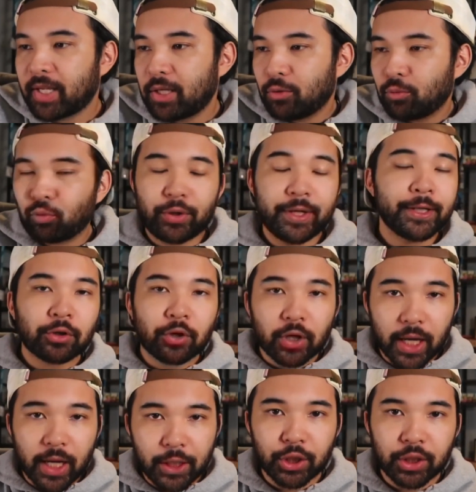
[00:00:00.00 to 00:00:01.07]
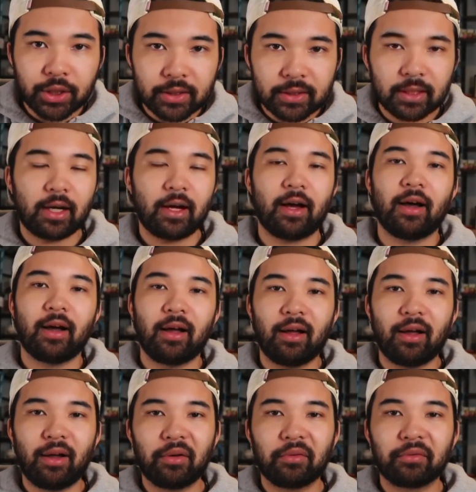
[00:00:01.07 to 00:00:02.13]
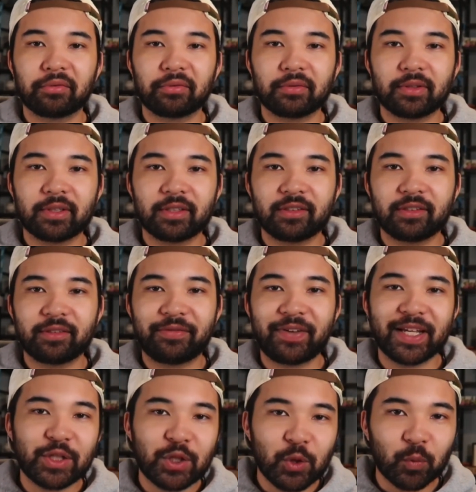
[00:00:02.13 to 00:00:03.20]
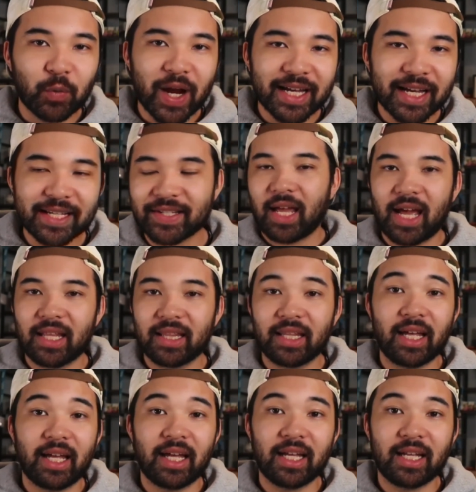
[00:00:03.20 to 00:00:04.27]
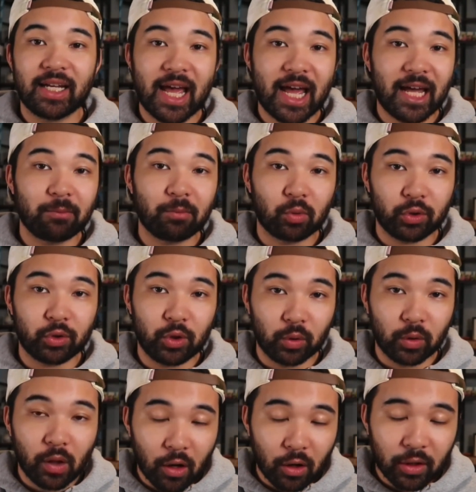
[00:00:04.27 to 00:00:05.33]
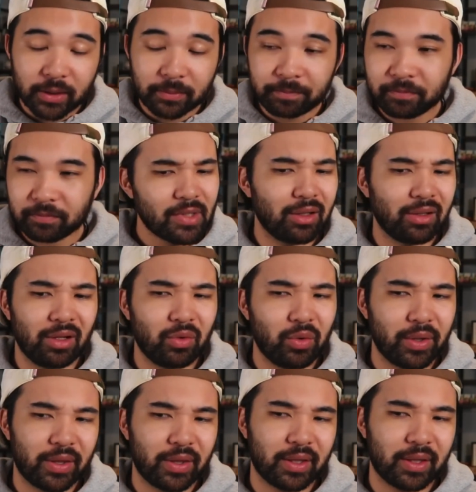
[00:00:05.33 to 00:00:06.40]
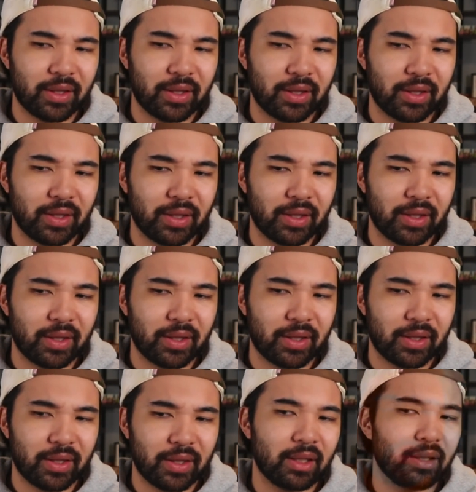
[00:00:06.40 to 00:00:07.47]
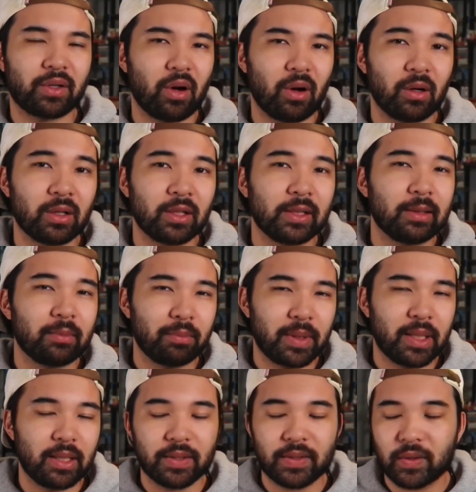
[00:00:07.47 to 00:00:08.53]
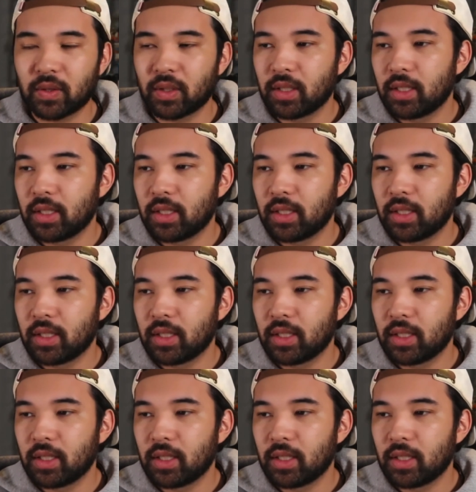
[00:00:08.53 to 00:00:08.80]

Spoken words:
recreation of Phase 2 Rex and then Admiral Yularen, along with, it looks like some sort of a Beskar piece.